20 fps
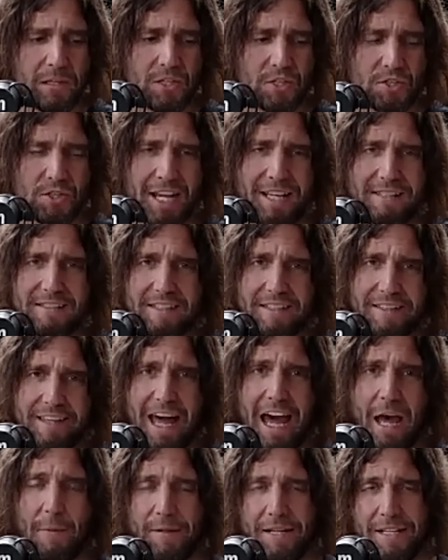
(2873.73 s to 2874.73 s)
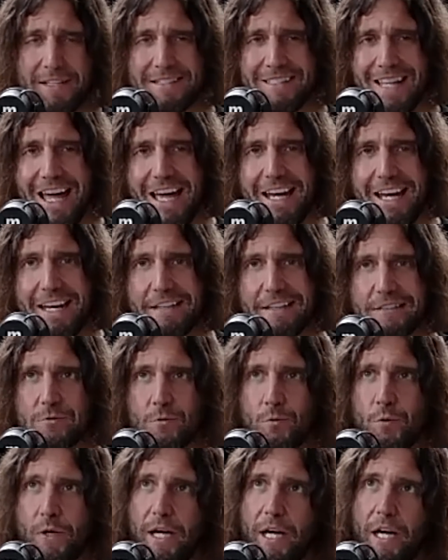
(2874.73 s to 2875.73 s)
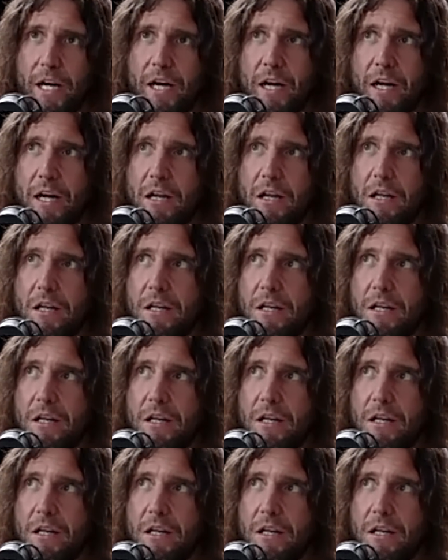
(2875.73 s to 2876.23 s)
Chasing the happiness, that is where